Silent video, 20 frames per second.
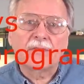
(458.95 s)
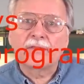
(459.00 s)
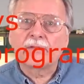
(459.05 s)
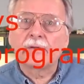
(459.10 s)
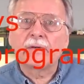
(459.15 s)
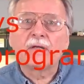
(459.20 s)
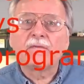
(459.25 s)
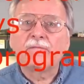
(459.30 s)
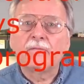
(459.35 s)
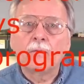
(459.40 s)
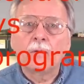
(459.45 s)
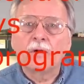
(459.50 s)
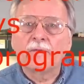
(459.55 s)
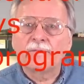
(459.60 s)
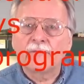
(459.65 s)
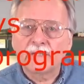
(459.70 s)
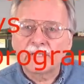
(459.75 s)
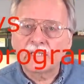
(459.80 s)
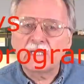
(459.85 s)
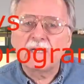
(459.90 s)
thirty-four
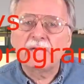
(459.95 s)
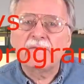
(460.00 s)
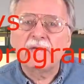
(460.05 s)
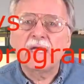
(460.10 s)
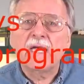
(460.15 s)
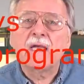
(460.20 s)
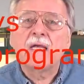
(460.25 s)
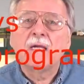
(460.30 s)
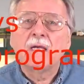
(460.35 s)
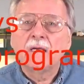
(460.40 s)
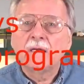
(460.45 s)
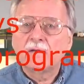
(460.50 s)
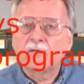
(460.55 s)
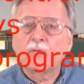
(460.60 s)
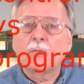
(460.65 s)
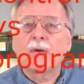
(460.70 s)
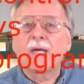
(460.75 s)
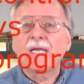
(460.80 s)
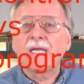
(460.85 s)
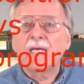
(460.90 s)
for C V
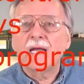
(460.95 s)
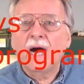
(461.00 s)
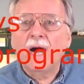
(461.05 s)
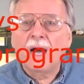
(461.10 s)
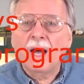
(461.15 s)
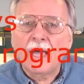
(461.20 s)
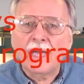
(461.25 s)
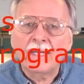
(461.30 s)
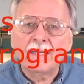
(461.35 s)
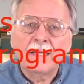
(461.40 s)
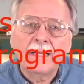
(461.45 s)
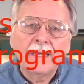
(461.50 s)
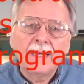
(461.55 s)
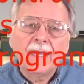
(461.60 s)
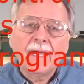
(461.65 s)
twenty-nine,